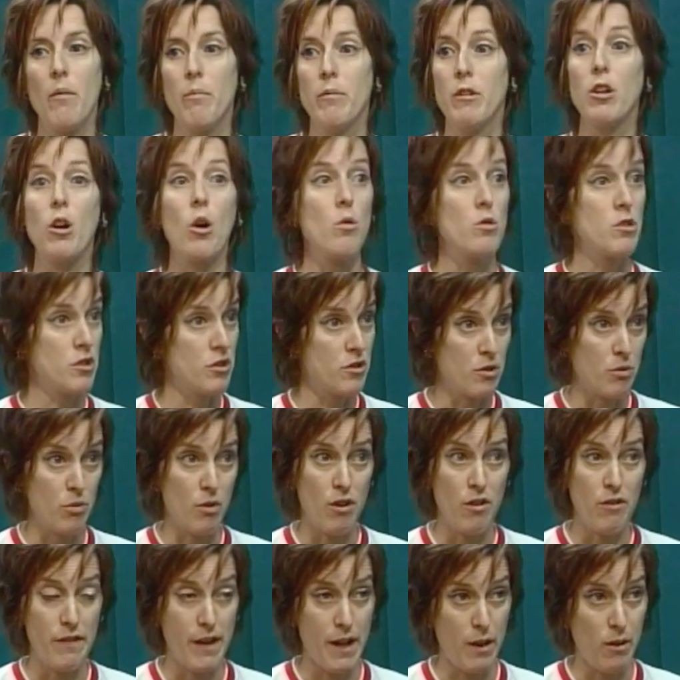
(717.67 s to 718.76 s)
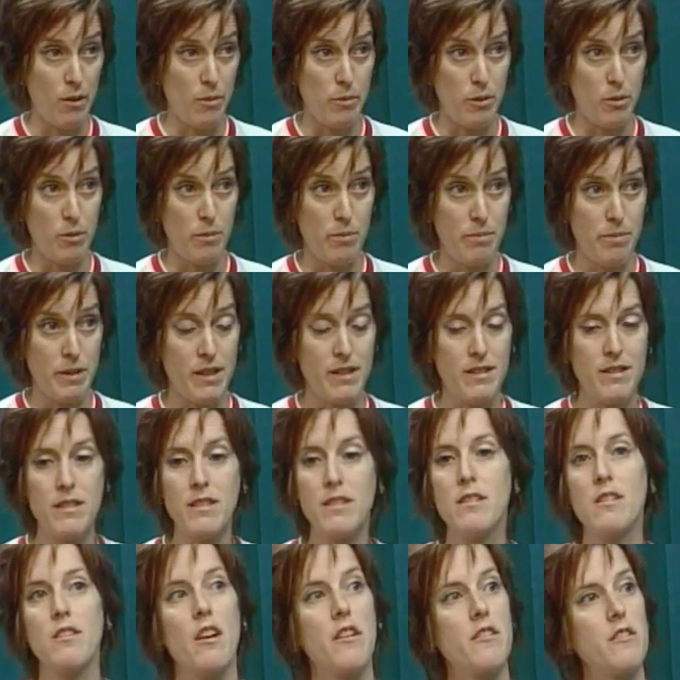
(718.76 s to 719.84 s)
the coaches who are available, because
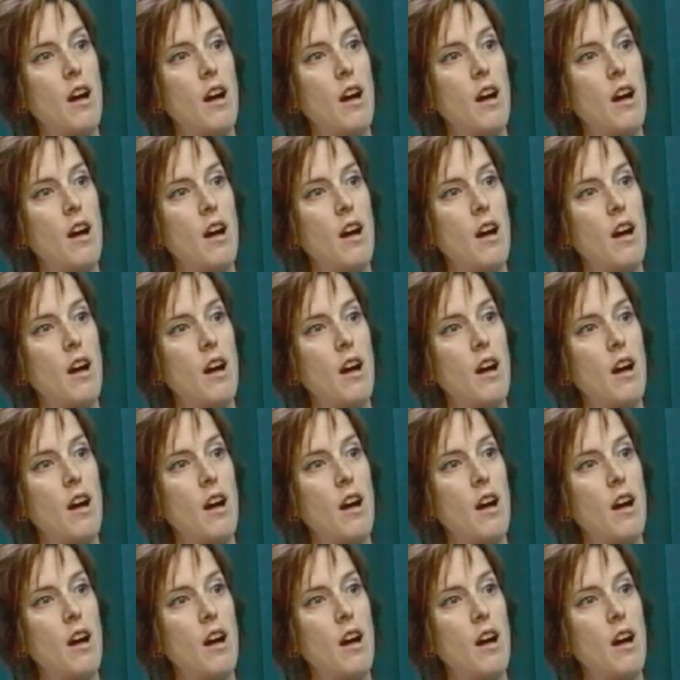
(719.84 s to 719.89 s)
this is on